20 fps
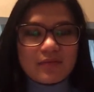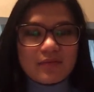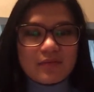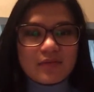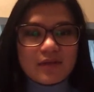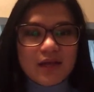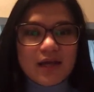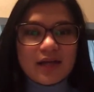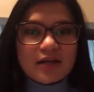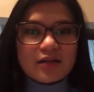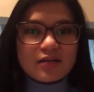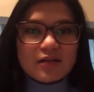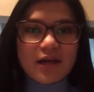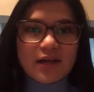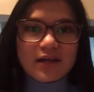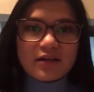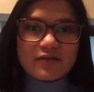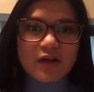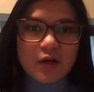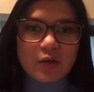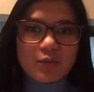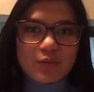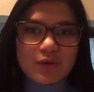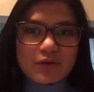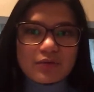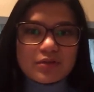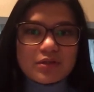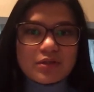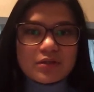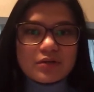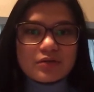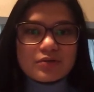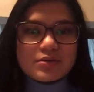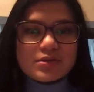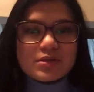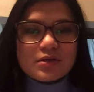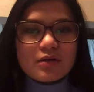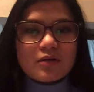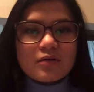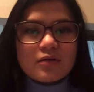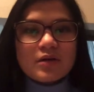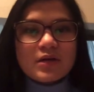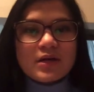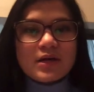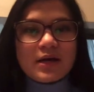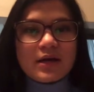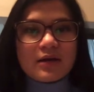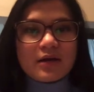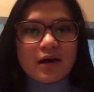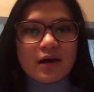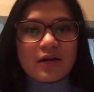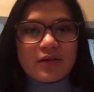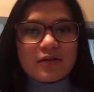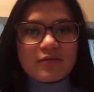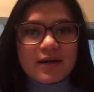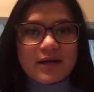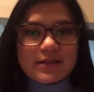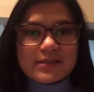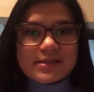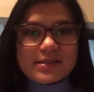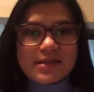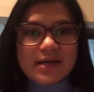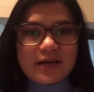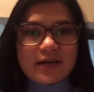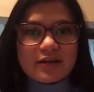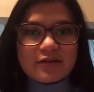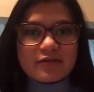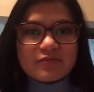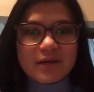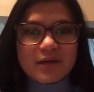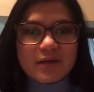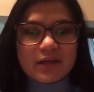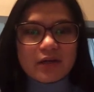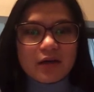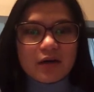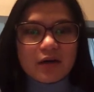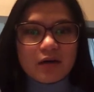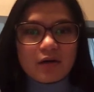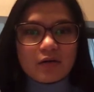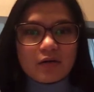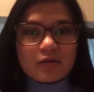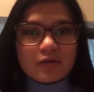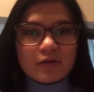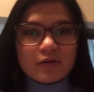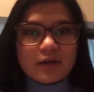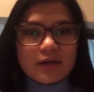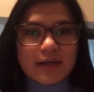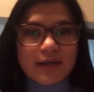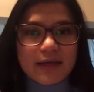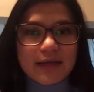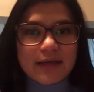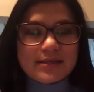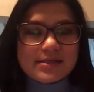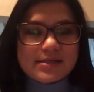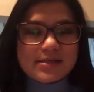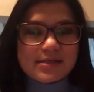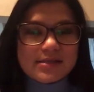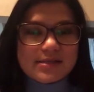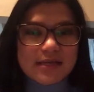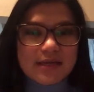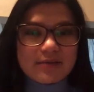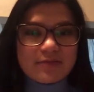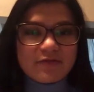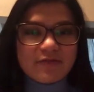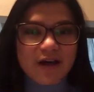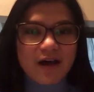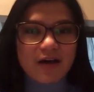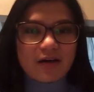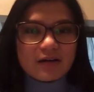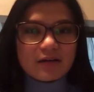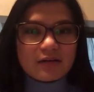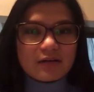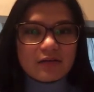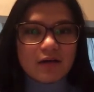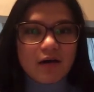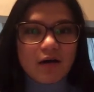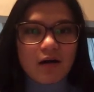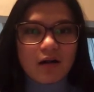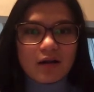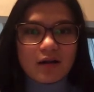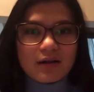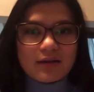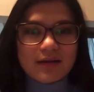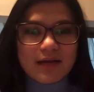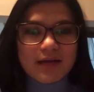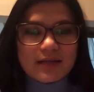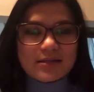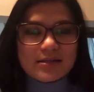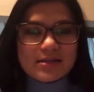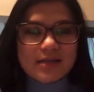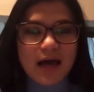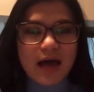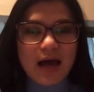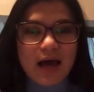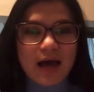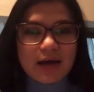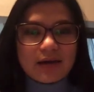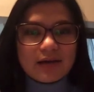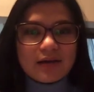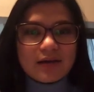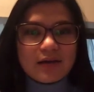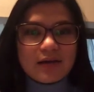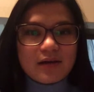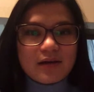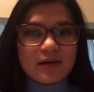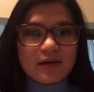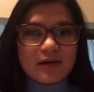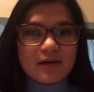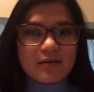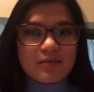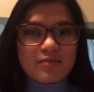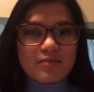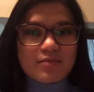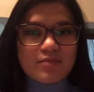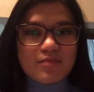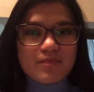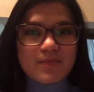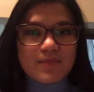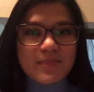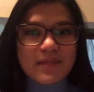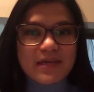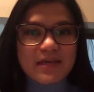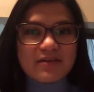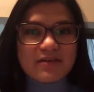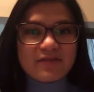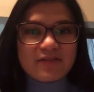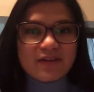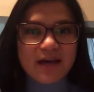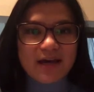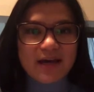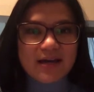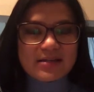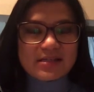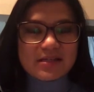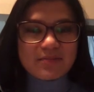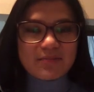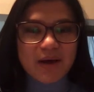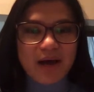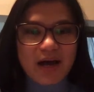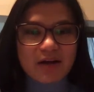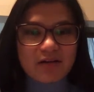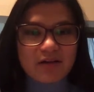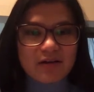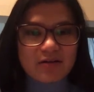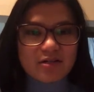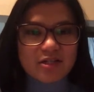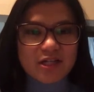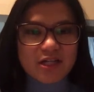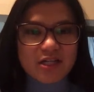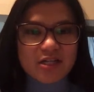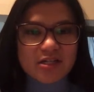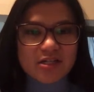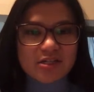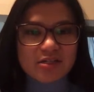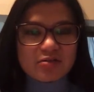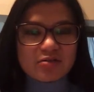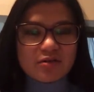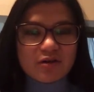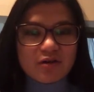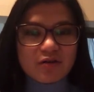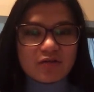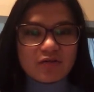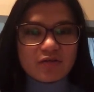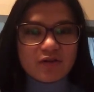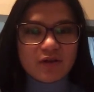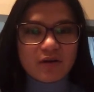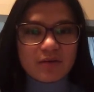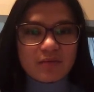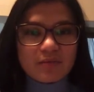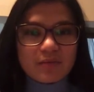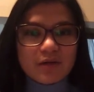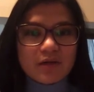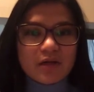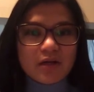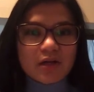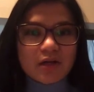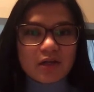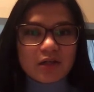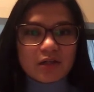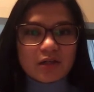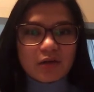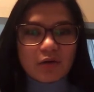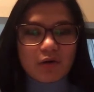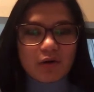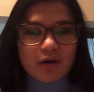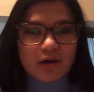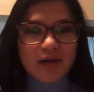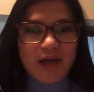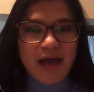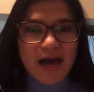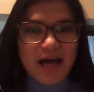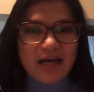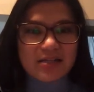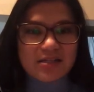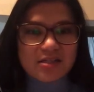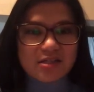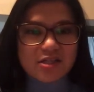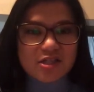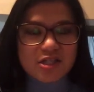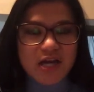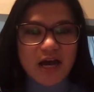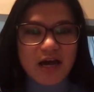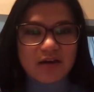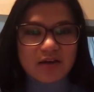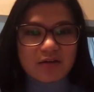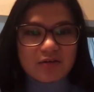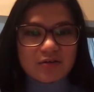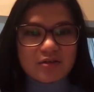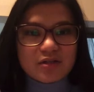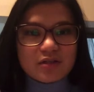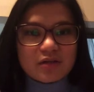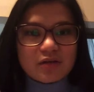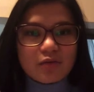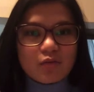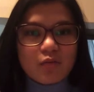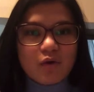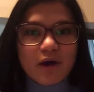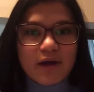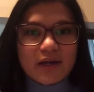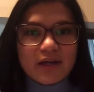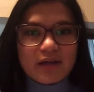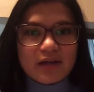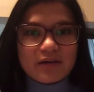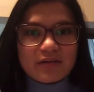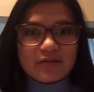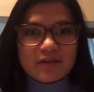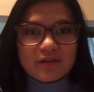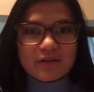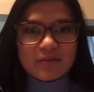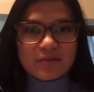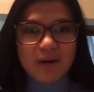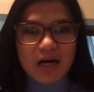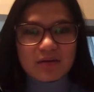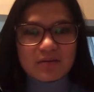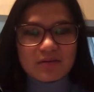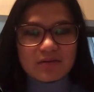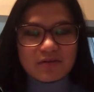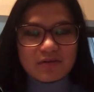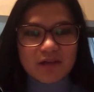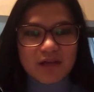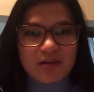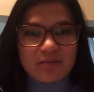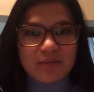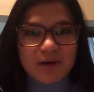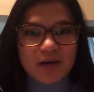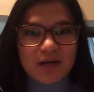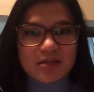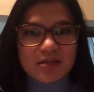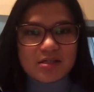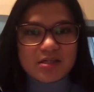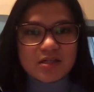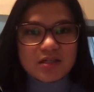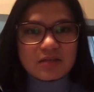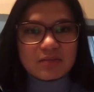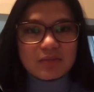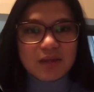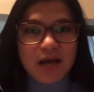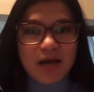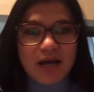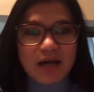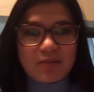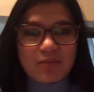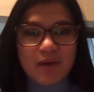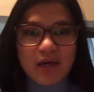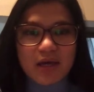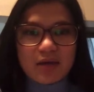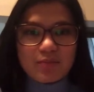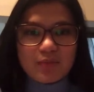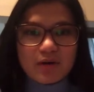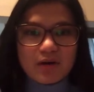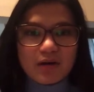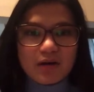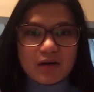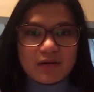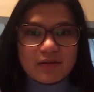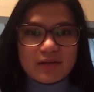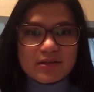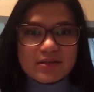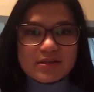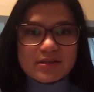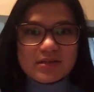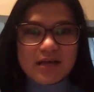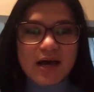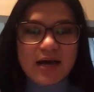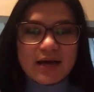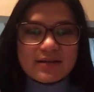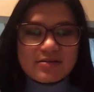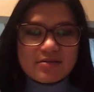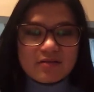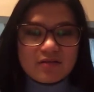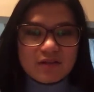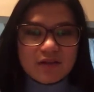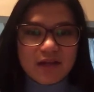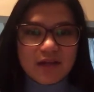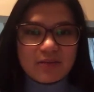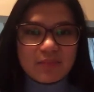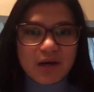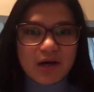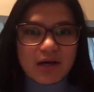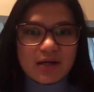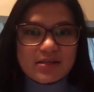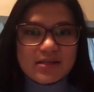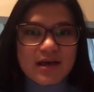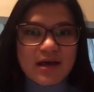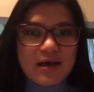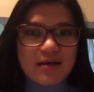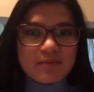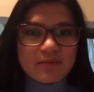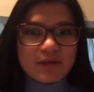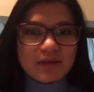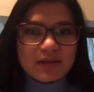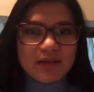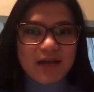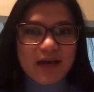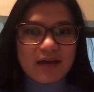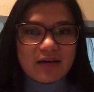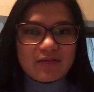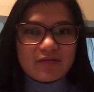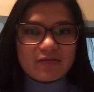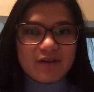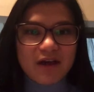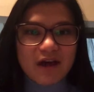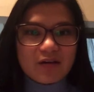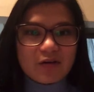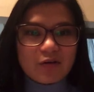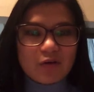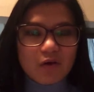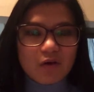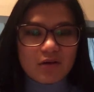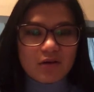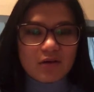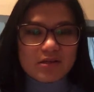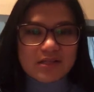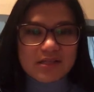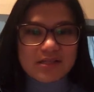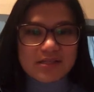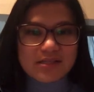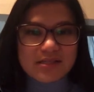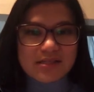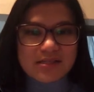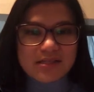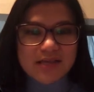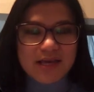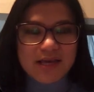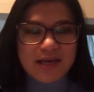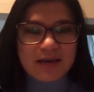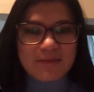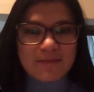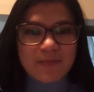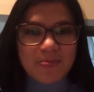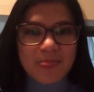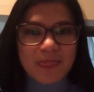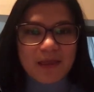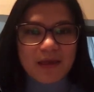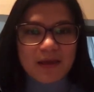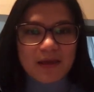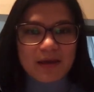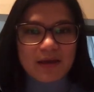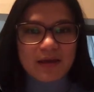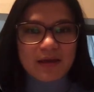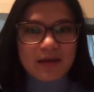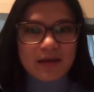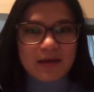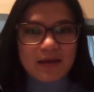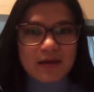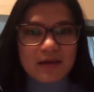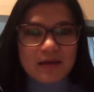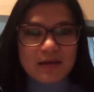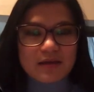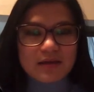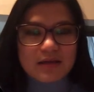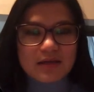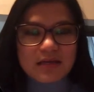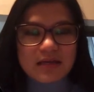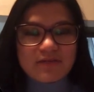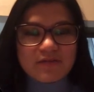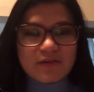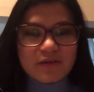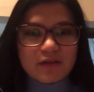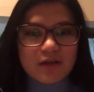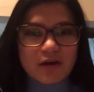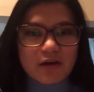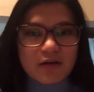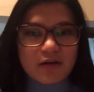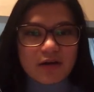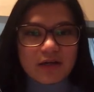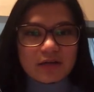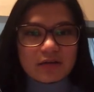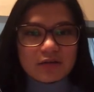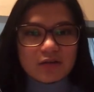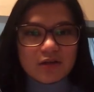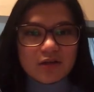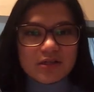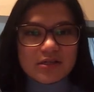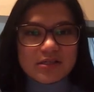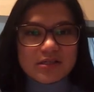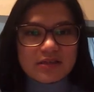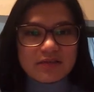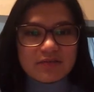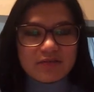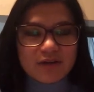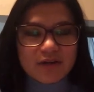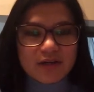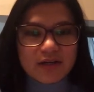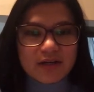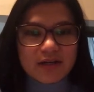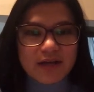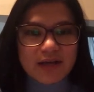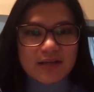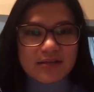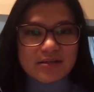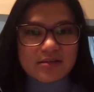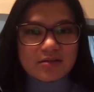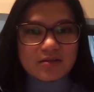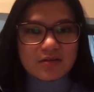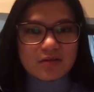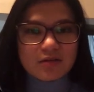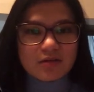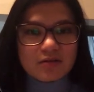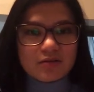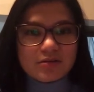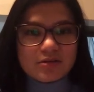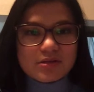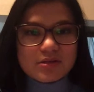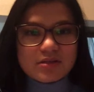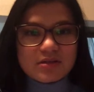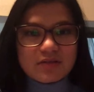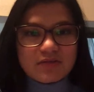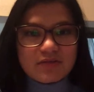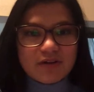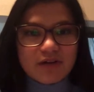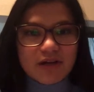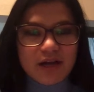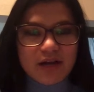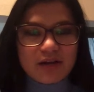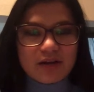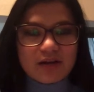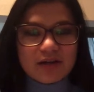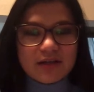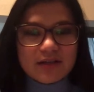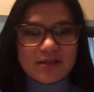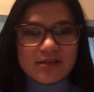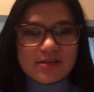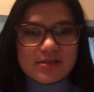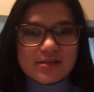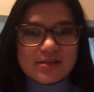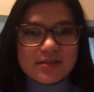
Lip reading: it'll kind of help you too. So on the right side of my cone, it's the same value all on that side, even as the background changes. You go from your cast shadow to the white of the bottom of the light box to the black paper on the sides of the light box, but that value all stays the same, even though it looks different against those different areas.